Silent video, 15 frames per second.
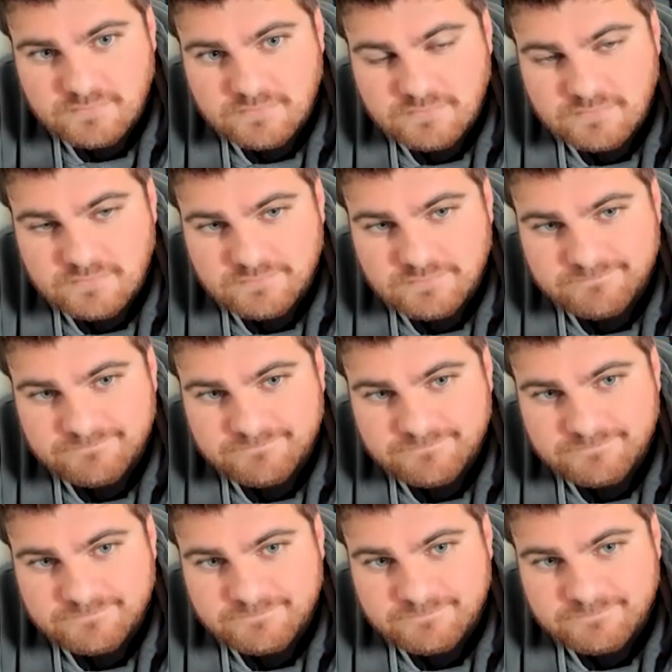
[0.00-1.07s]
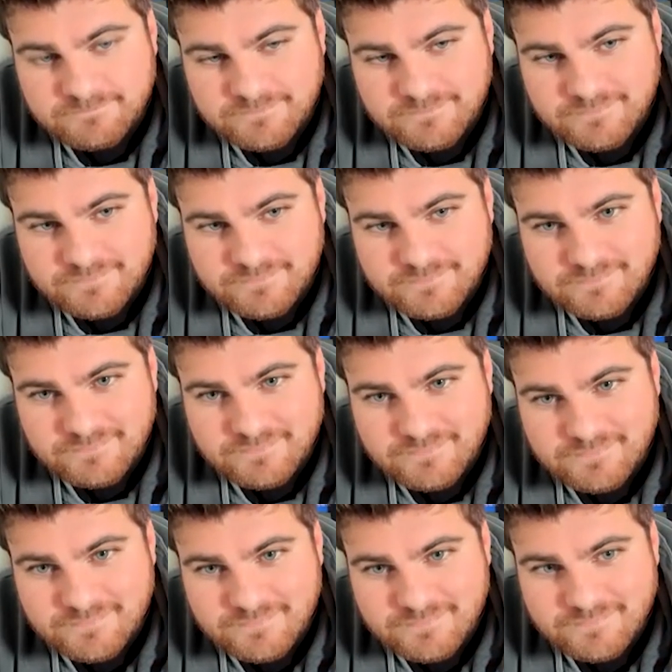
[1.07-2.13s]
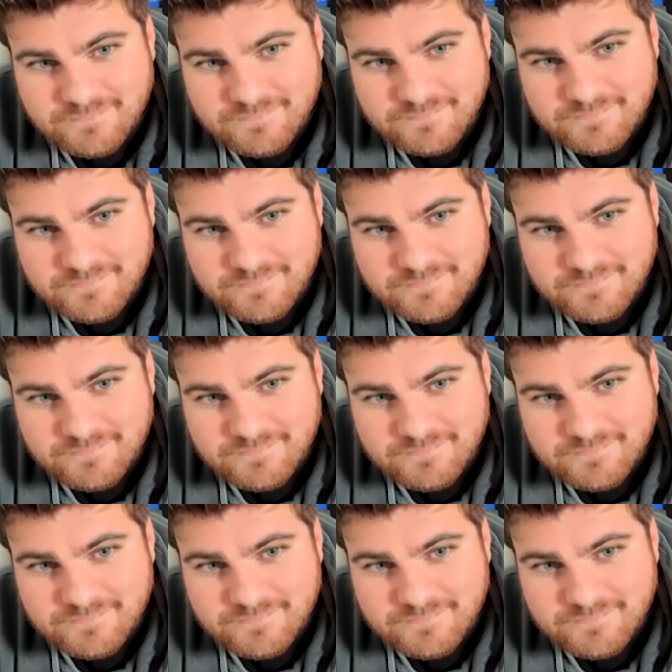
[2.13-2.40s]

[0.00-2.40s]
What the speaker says: (silent)